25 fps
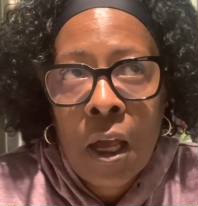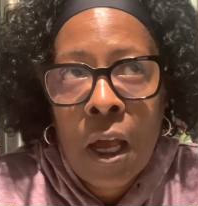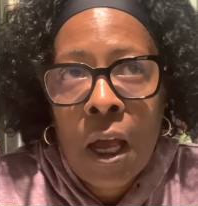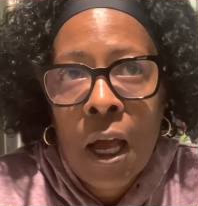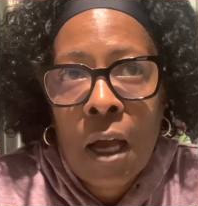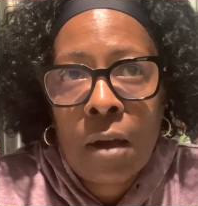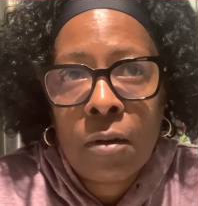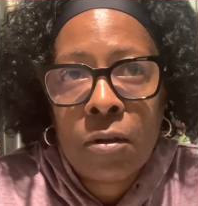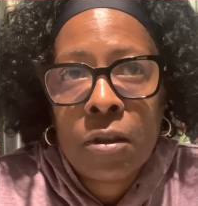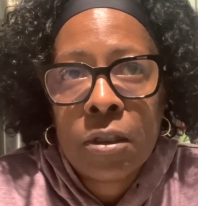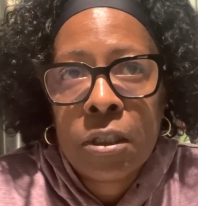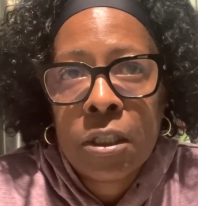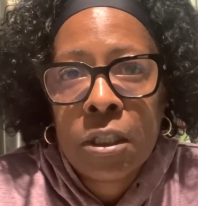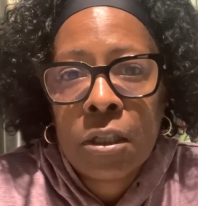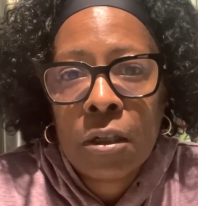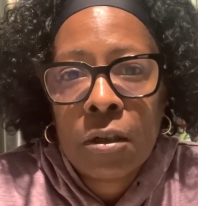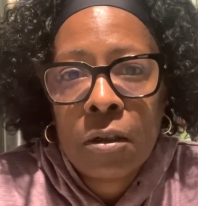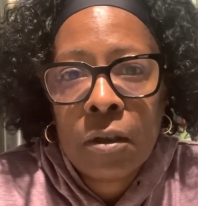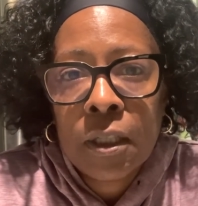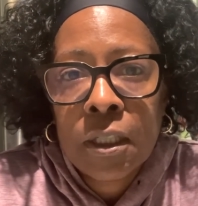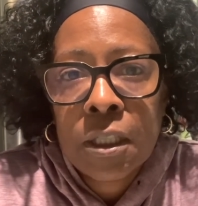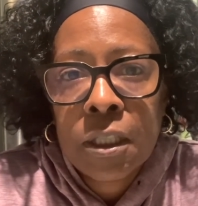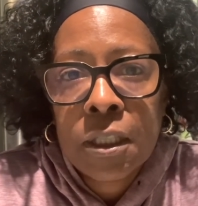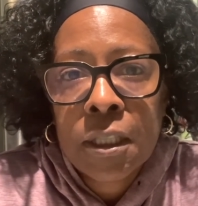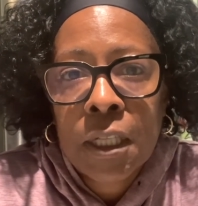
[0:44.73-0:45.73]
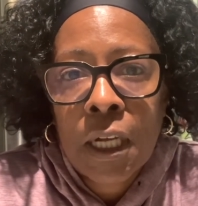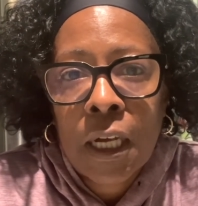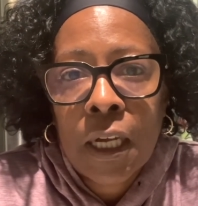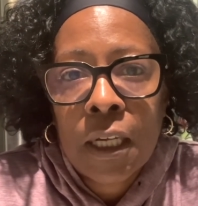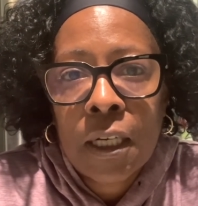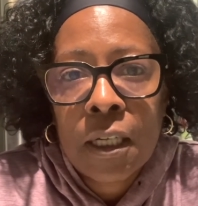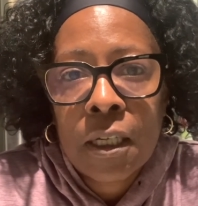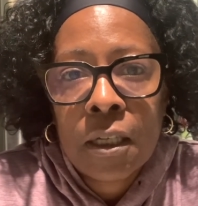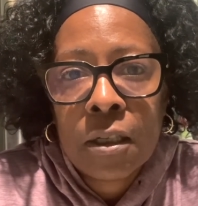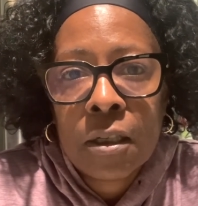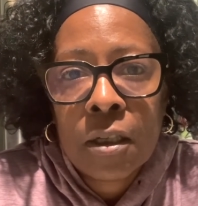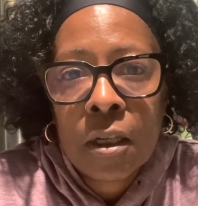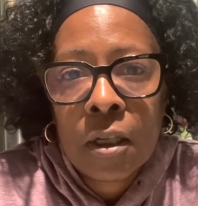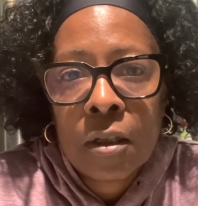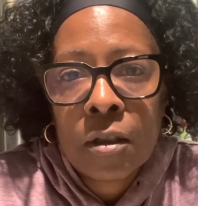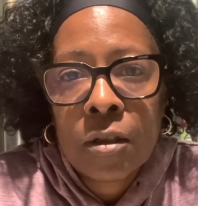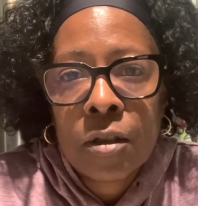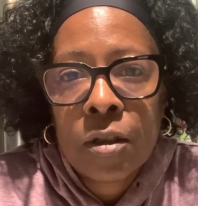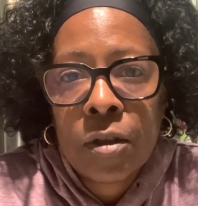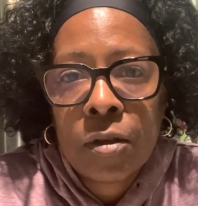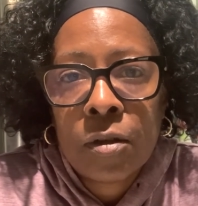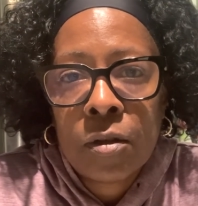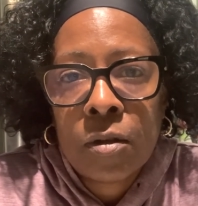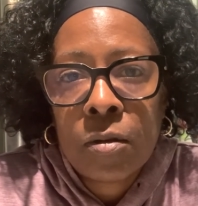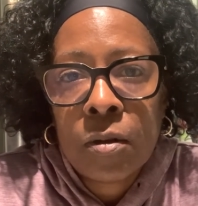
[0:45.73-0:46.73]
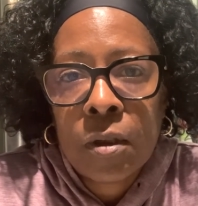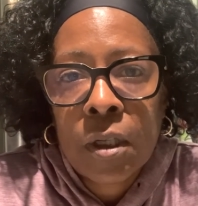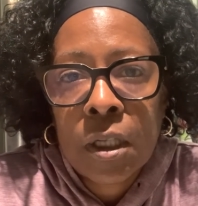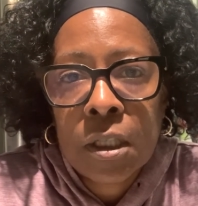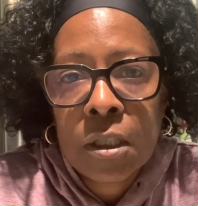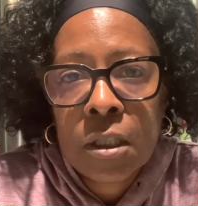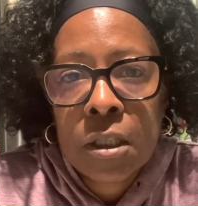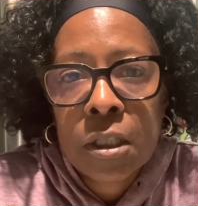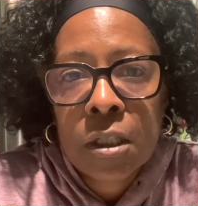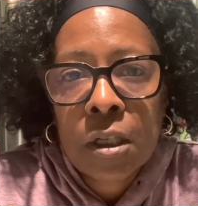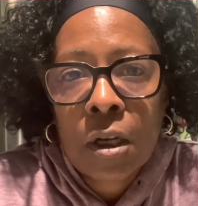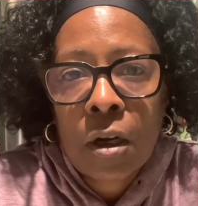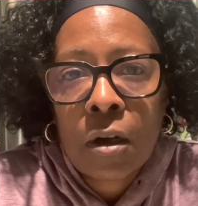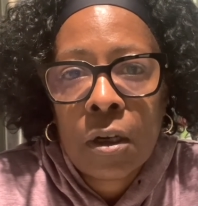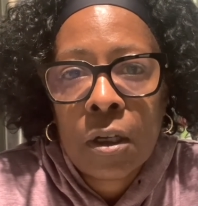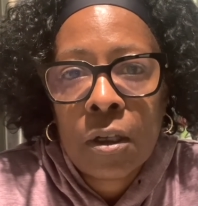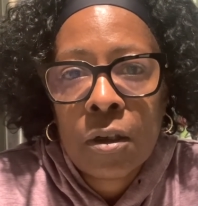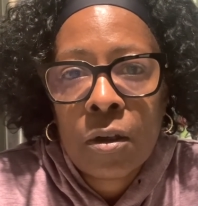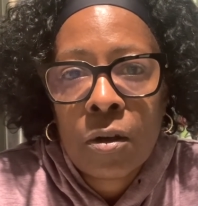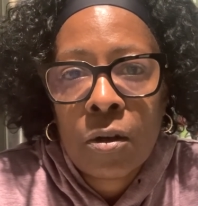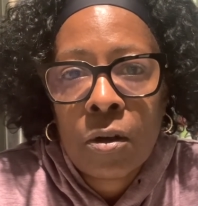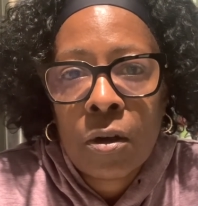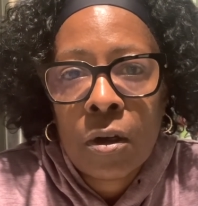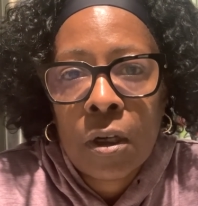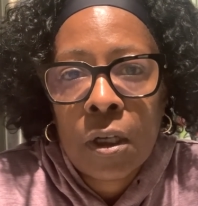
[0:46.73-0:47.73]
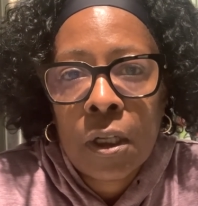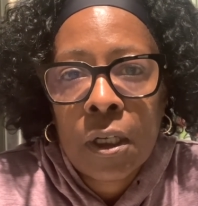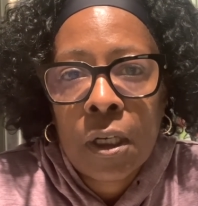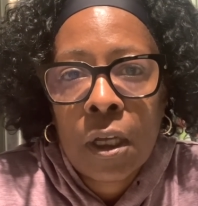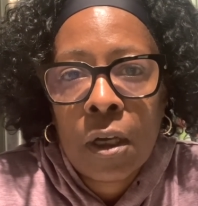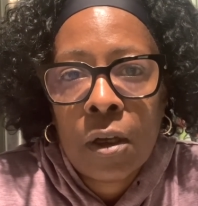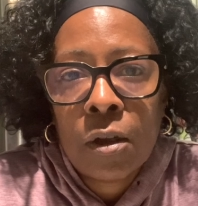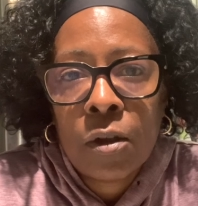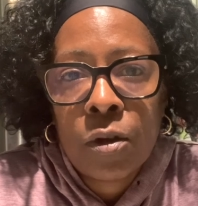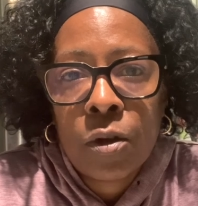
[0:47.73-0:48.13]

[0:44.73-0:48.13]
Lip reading: I was so excited to get started on